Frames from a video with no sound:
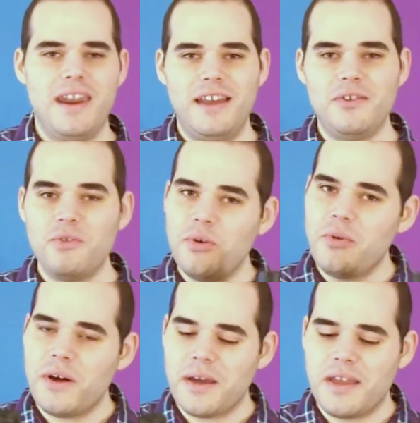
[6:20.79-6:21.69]
And I don't
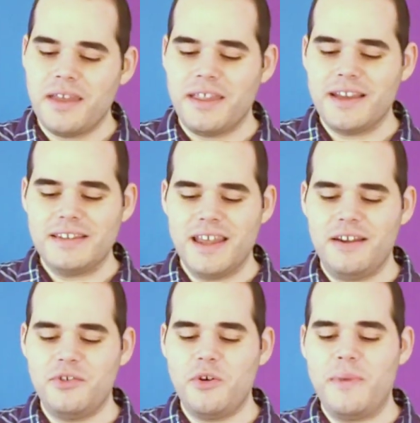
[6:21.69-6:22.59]
know, like I said,
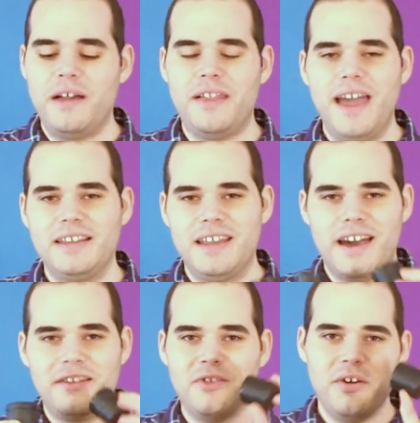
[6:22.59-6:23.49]
I don't know about
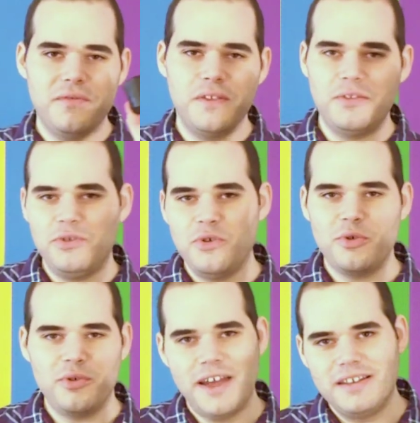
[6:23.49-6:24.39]
lasting. I don't know if the
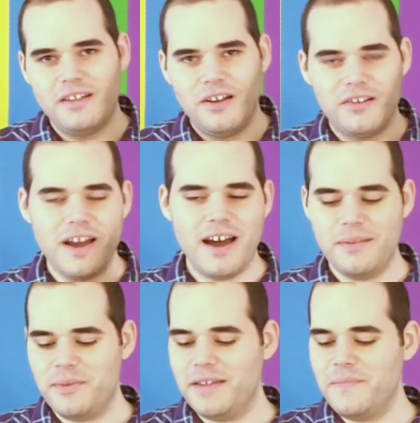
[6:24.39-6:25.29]
Tooter will last long or
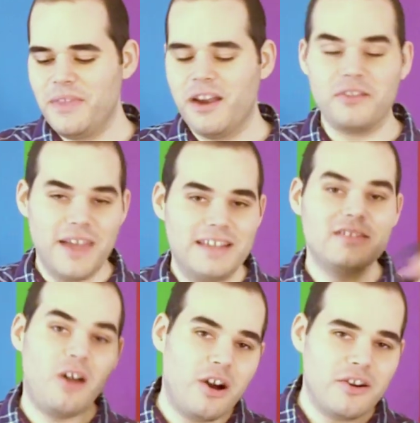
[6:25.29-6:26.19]
not, or
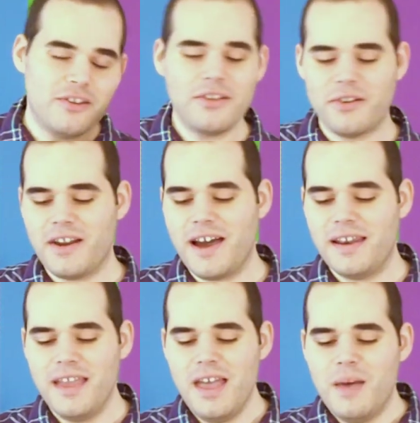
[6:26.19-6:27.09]
last longer or
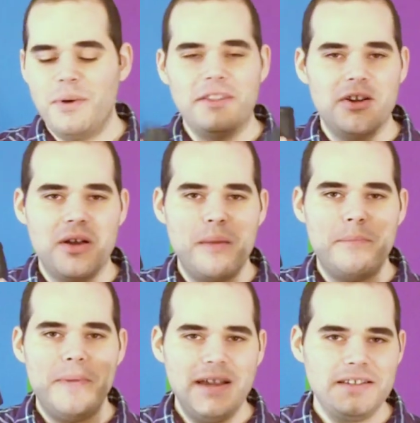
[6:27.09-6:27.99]
not. But they're
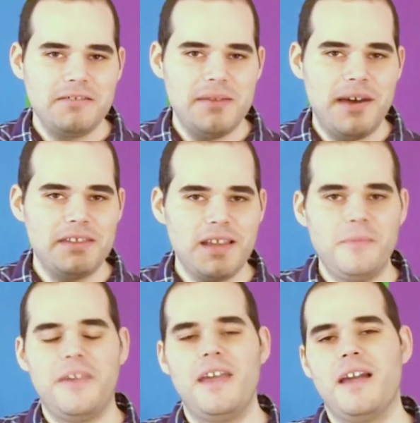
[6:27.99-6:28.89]
basically about the
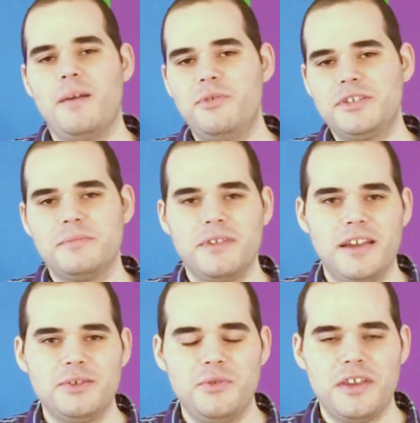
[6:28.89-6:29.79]
same thing. I'll put some
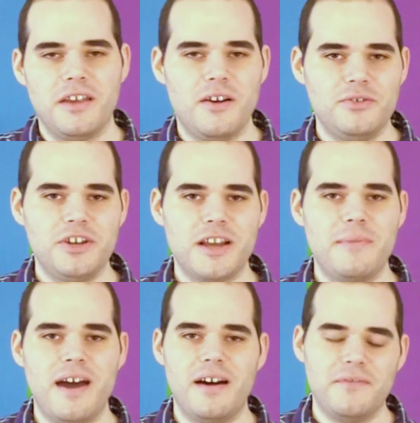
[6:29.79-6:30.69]
links where you can go and check
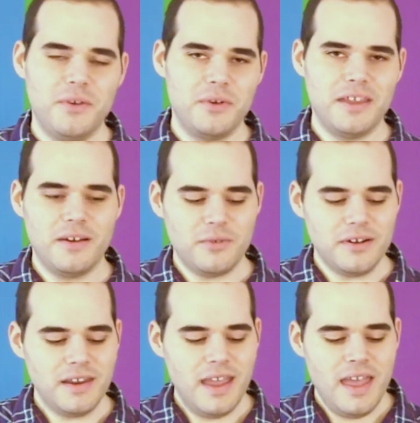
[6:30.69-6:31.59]
them out if you want to get
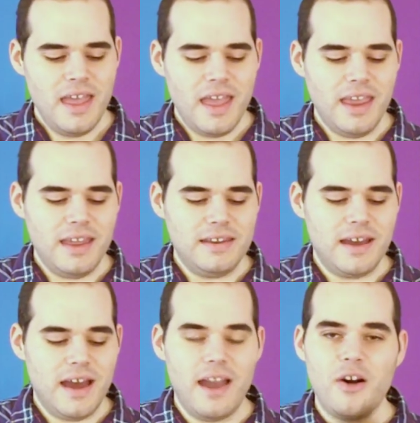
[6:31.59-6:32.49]
one. And
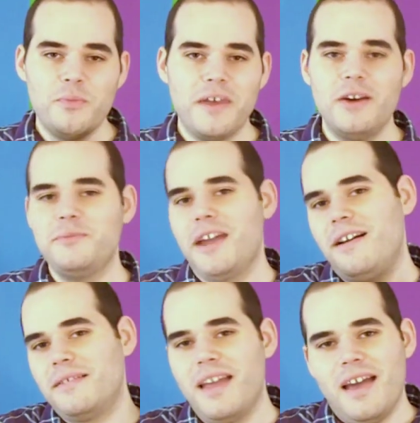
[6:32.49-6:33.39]
I hope that helped you
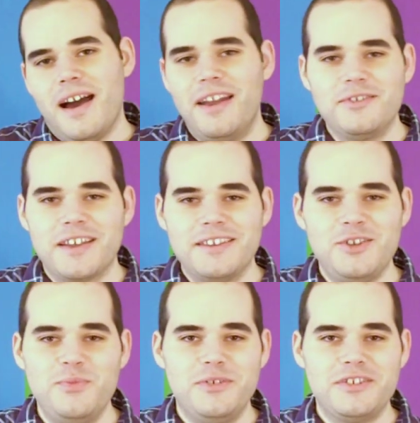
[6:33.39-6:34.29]
out. I know it's kind of
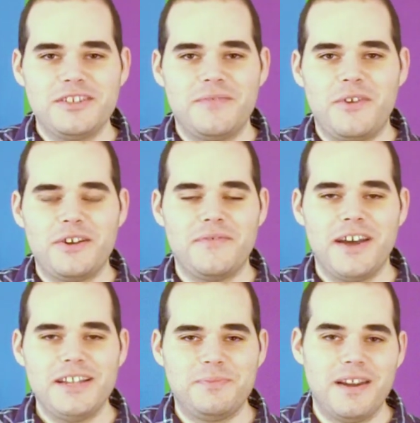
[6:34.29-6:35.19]
stupid, it's just the fart
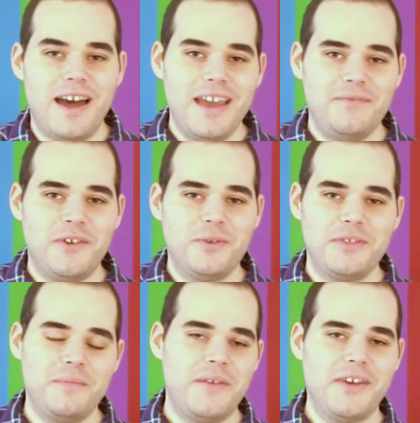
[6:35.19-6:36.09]
device, but I had fun with
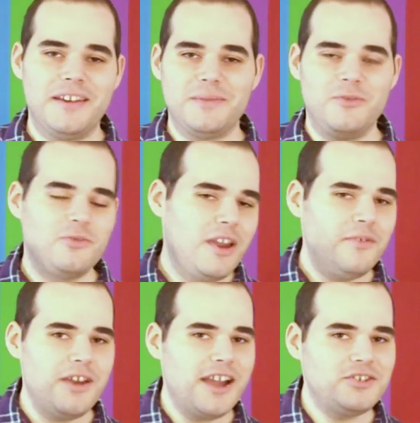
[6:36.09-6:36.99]
them. I've got some
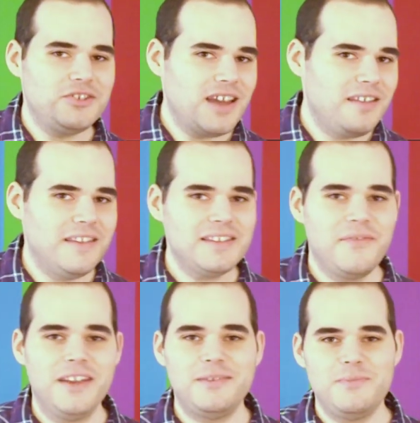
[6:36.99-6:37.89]
great reactions out of this.
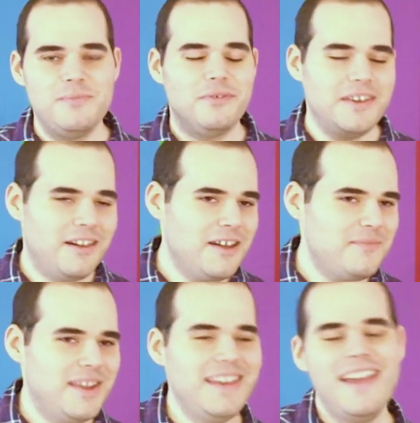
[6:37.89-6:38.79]
I've had some people yell at
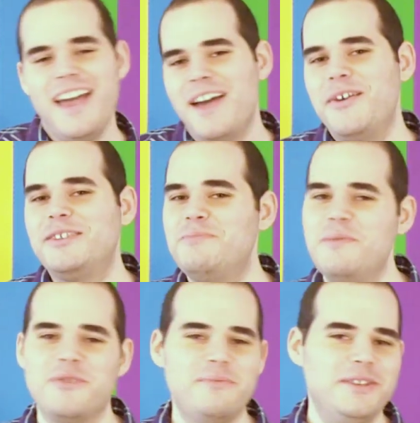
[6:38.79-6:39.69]
me. I've had some
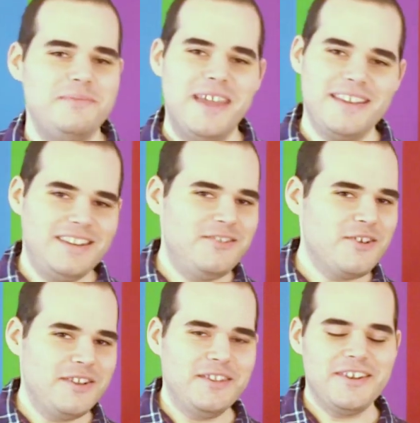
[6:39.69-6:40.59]
people give me some nasty,
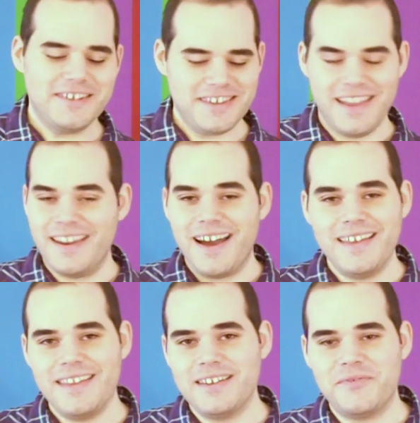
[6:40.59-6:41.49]
dirty looks, and
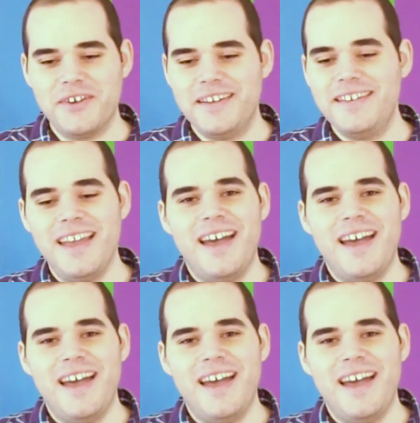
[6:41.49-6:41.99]
I think it's fun.